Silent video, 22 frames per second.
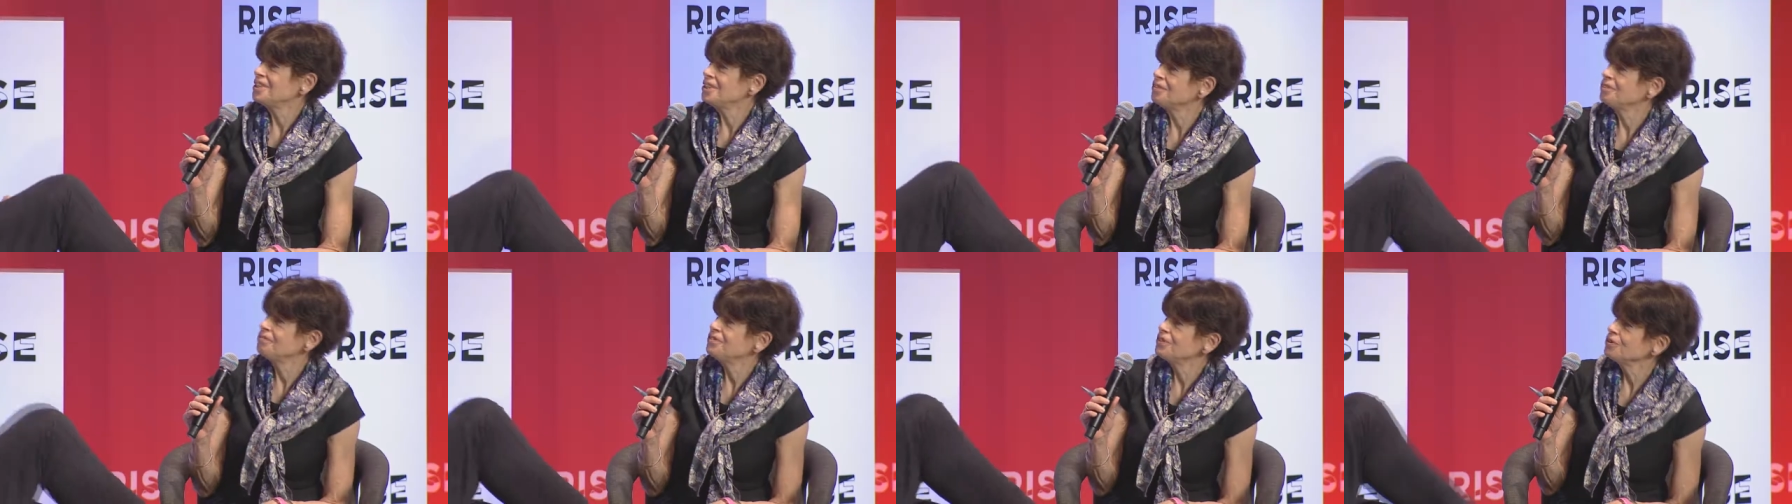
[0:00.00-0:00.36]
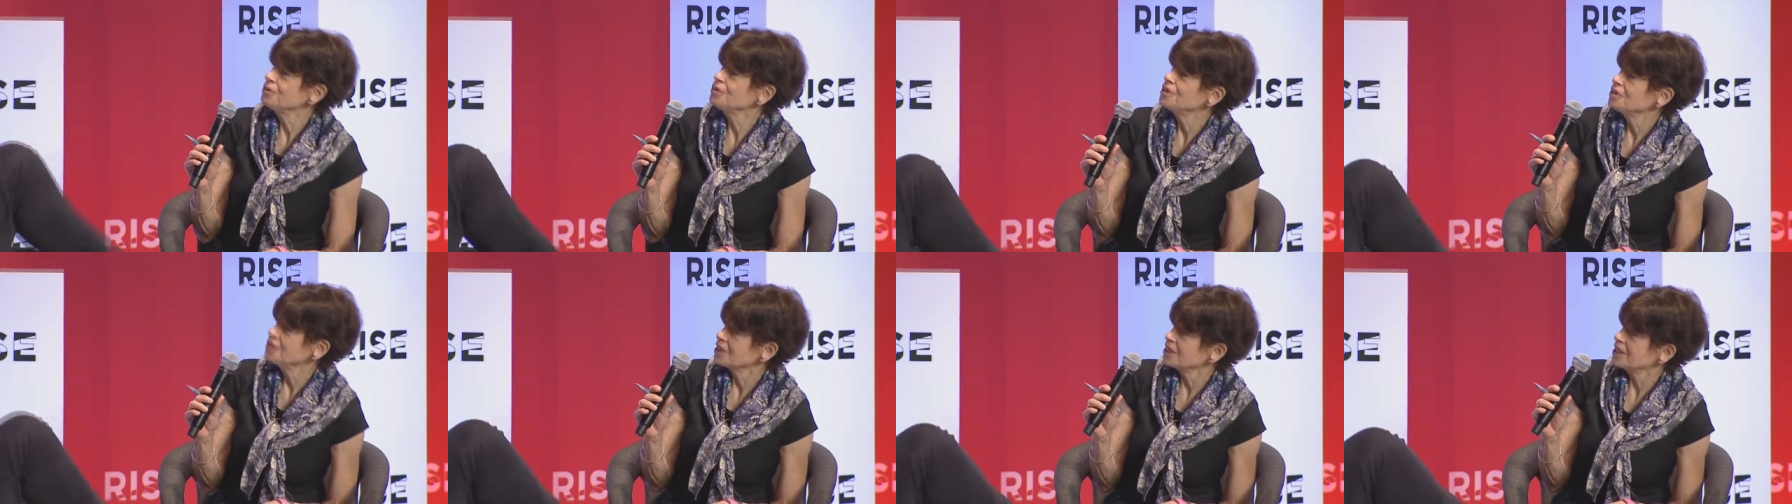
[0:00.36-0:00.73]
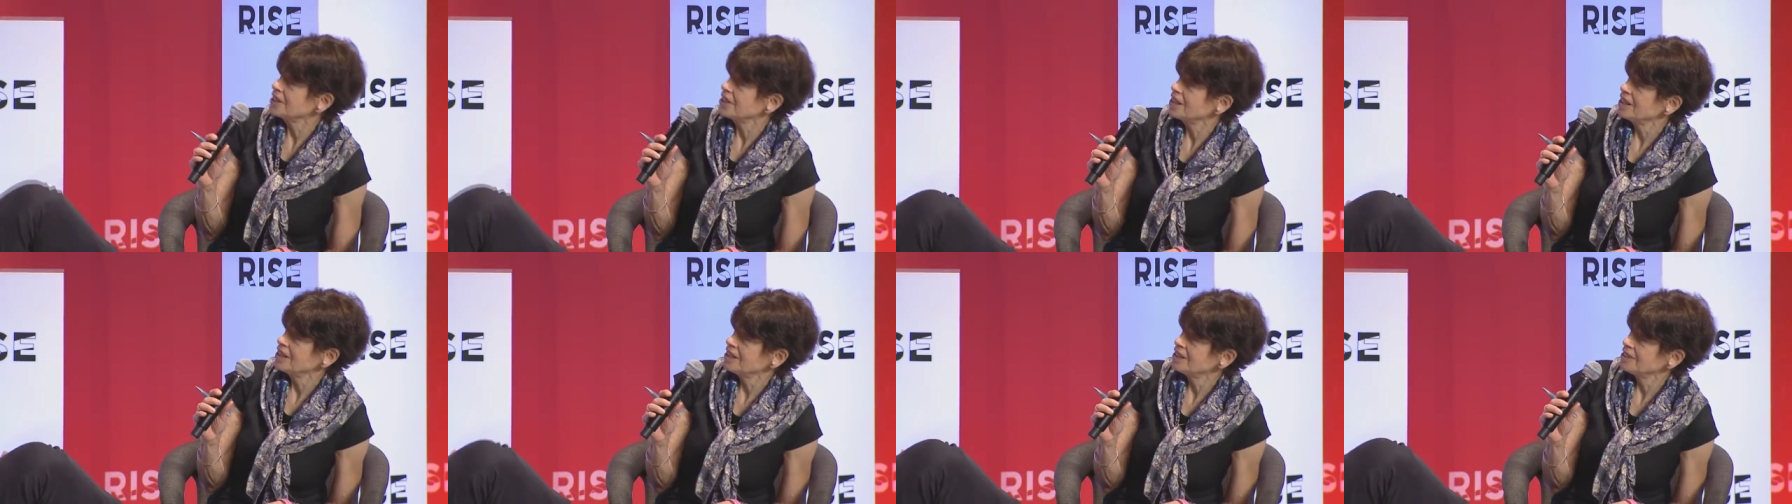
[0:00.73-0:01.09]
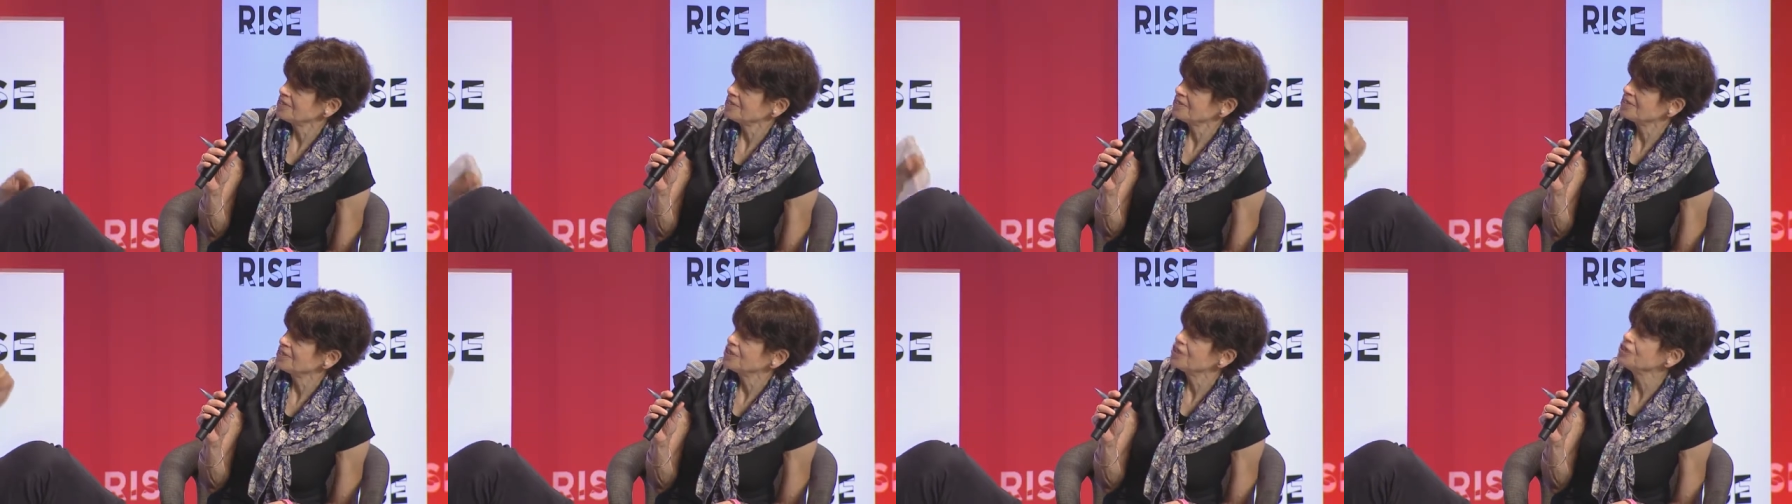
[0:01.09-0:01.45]
if you look at
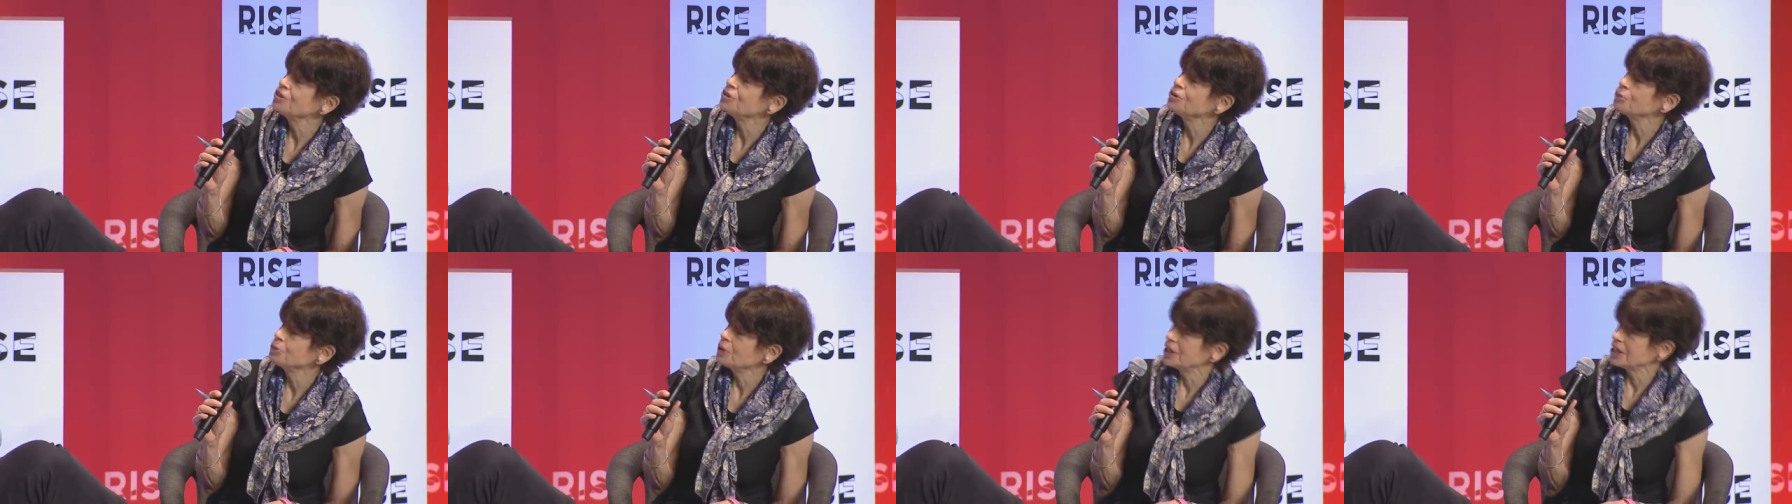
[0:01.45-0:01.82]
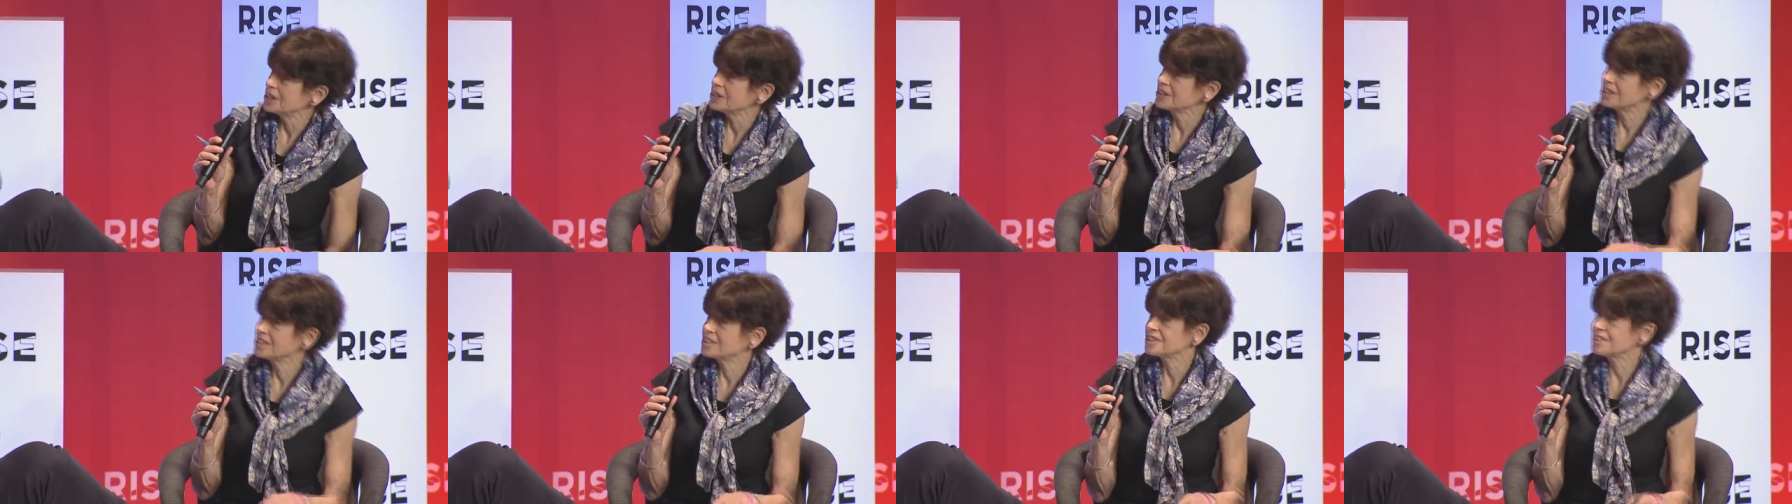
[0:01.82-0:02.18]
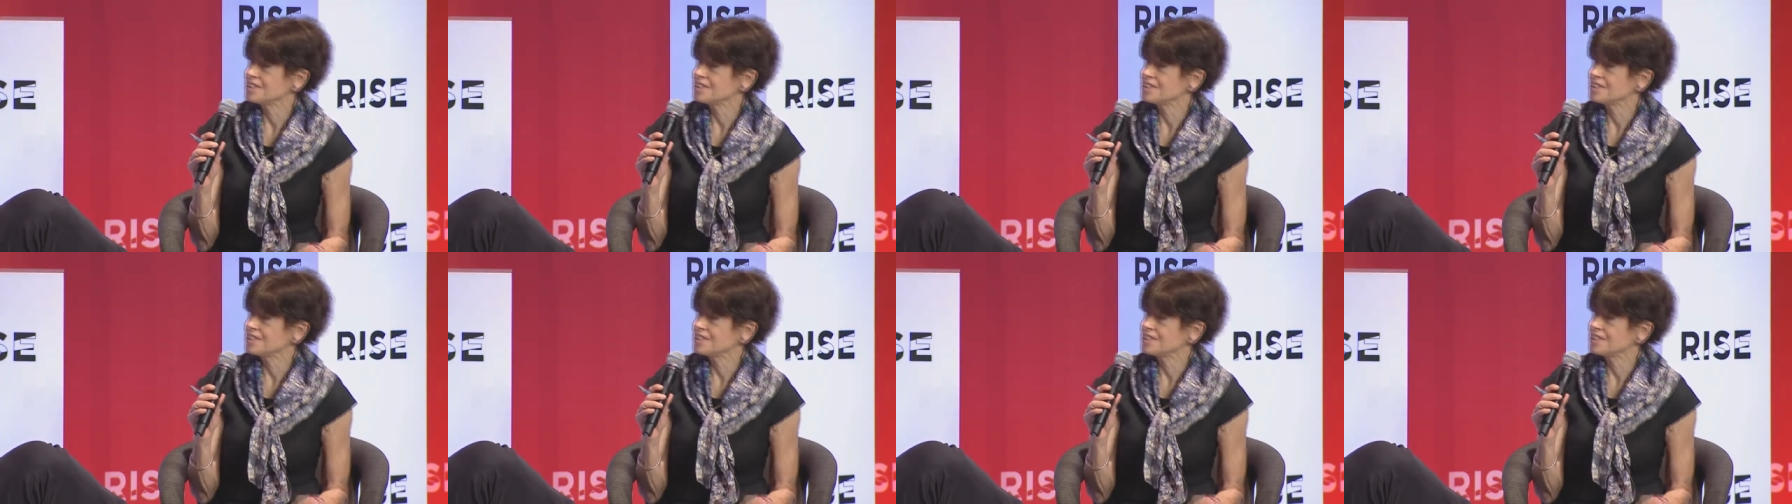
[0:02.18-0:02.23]
the US,